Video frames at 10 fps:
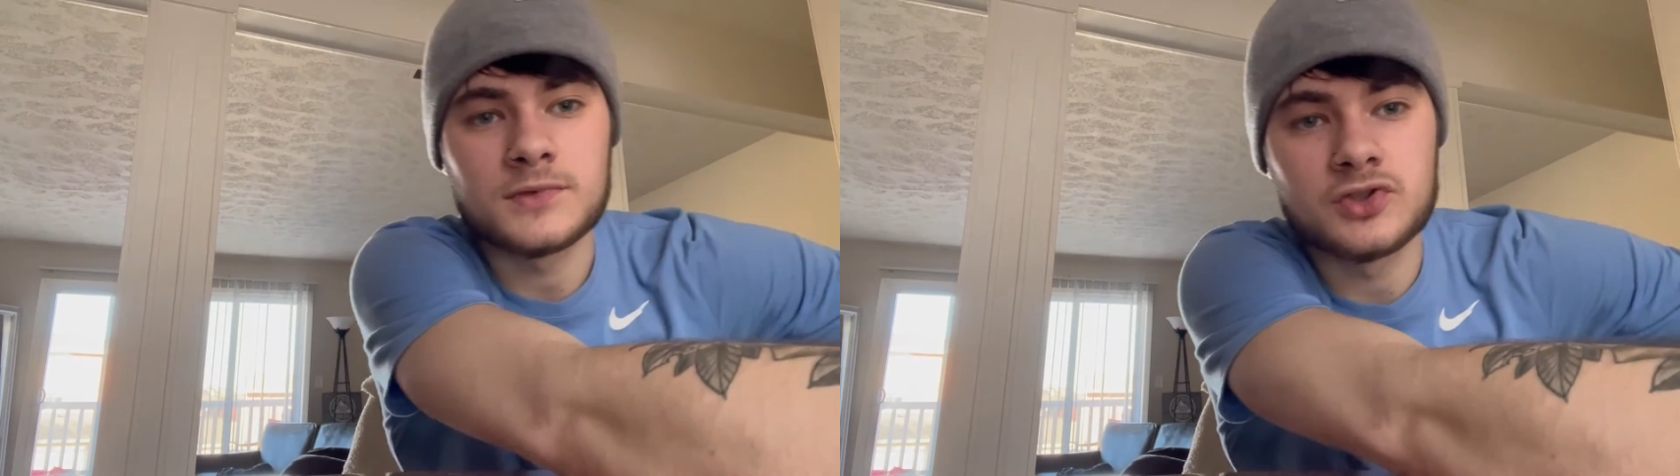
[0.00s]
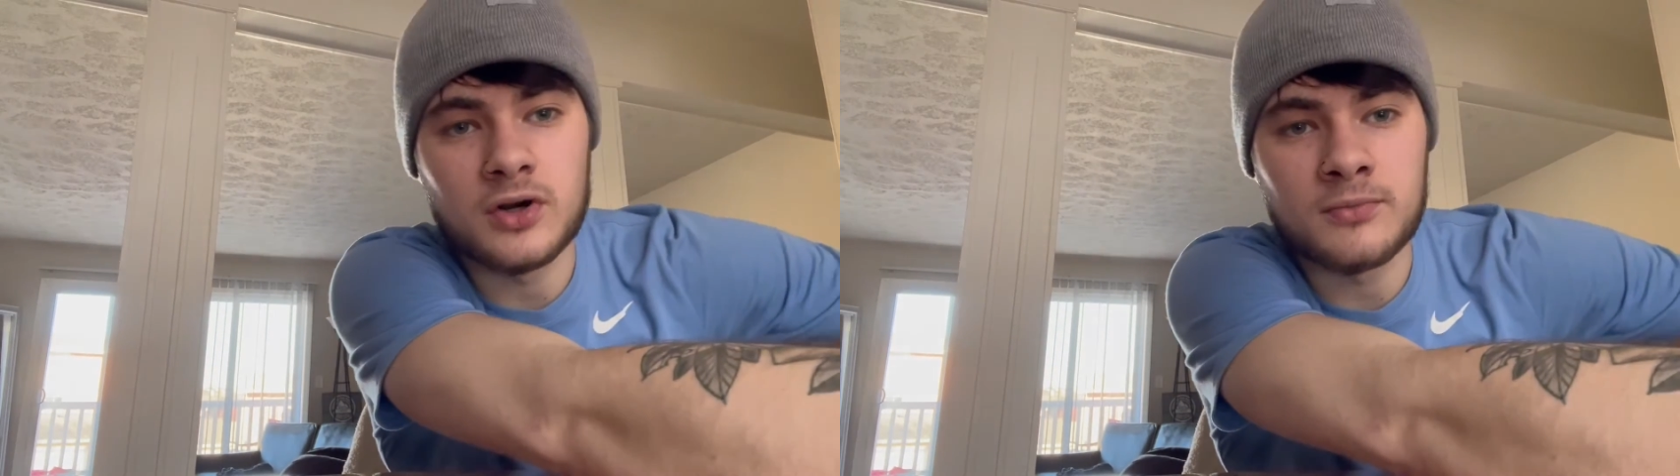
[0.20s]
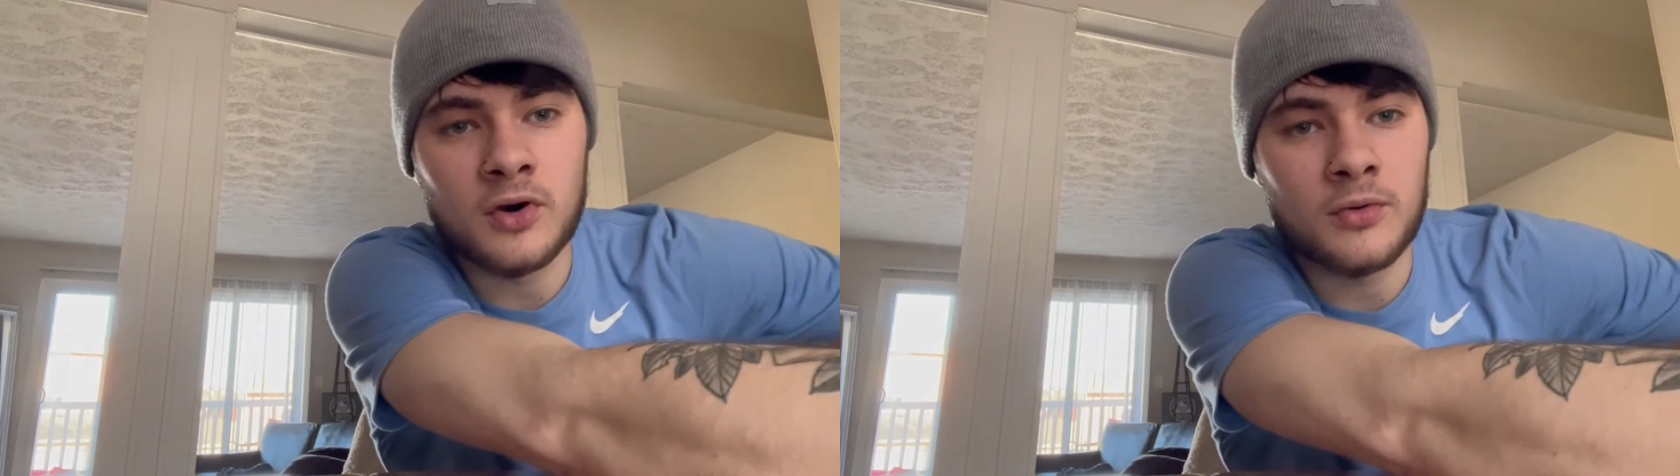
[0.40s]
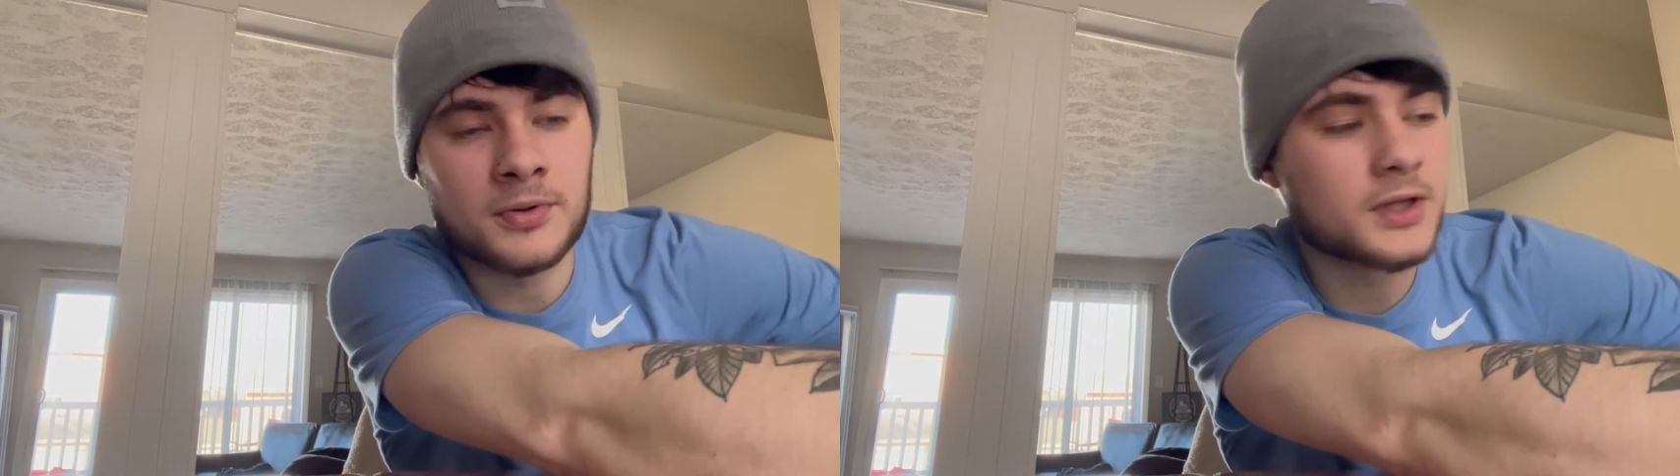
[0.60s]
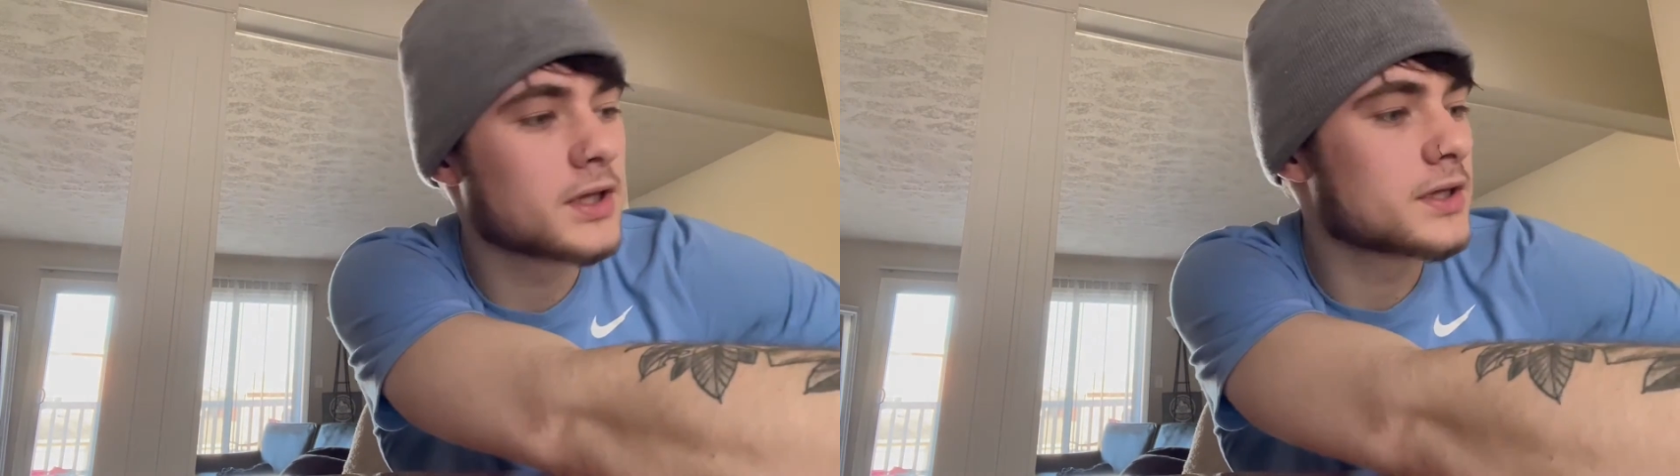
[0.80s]
Drum roll,
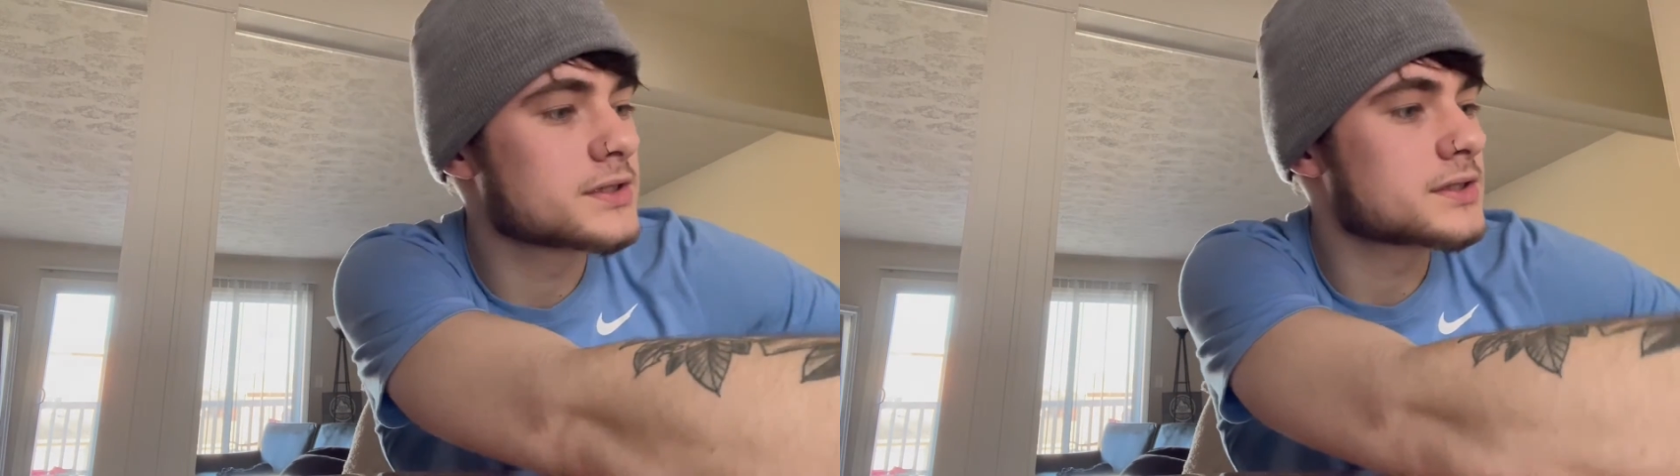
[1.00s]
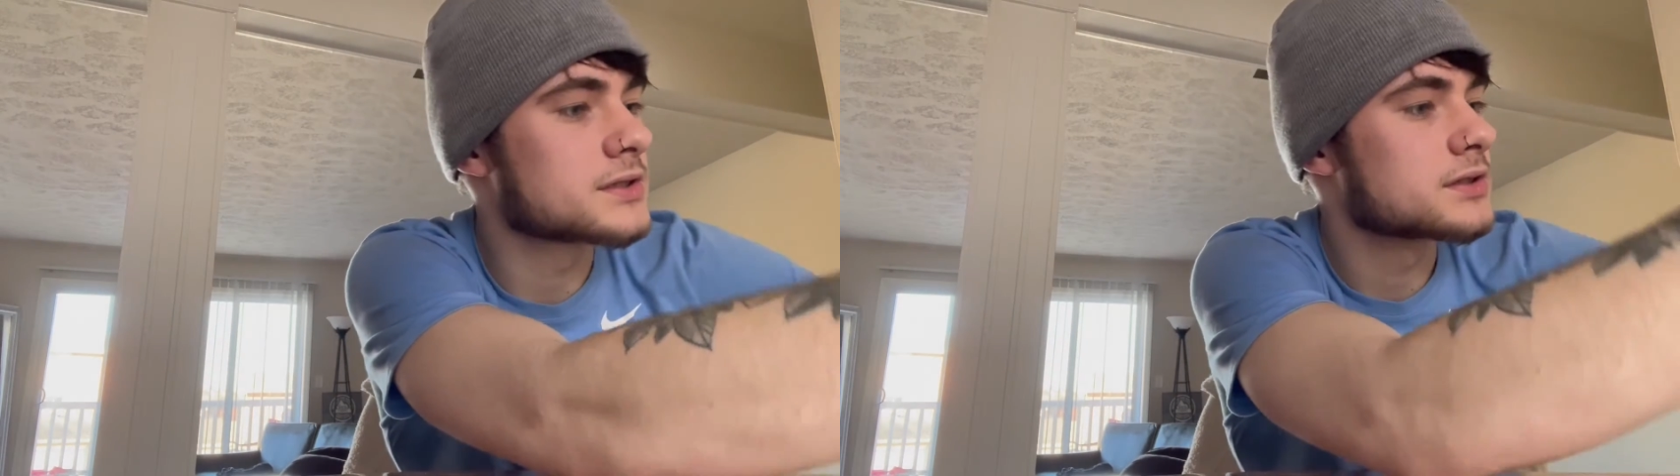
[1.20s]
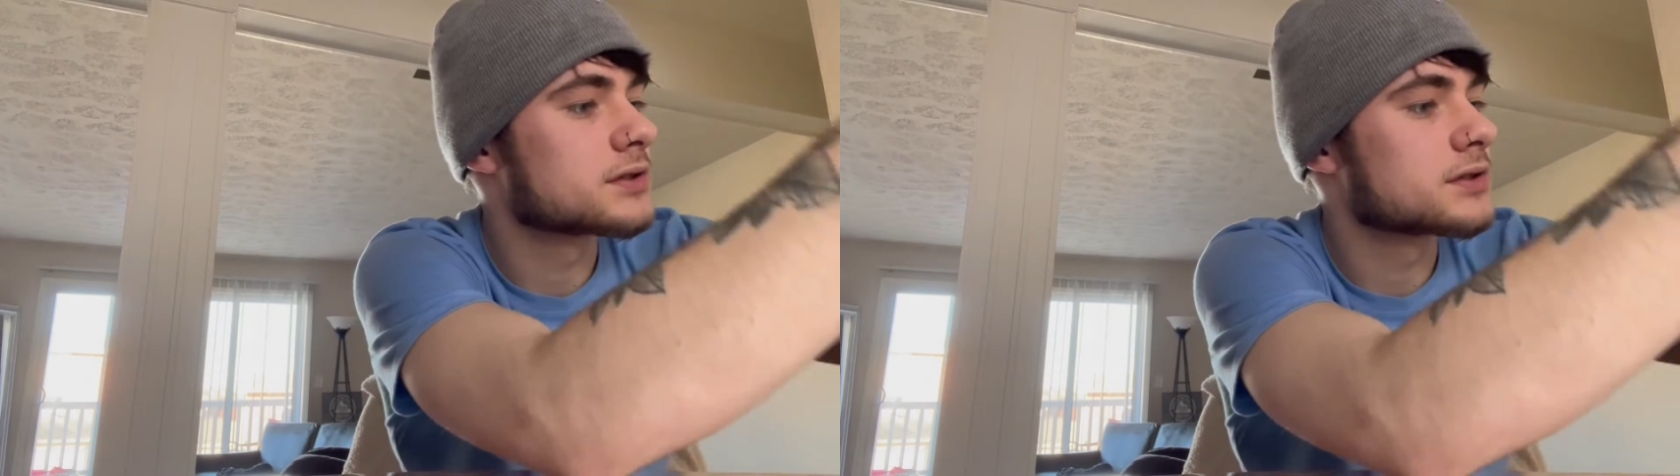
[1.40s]
please.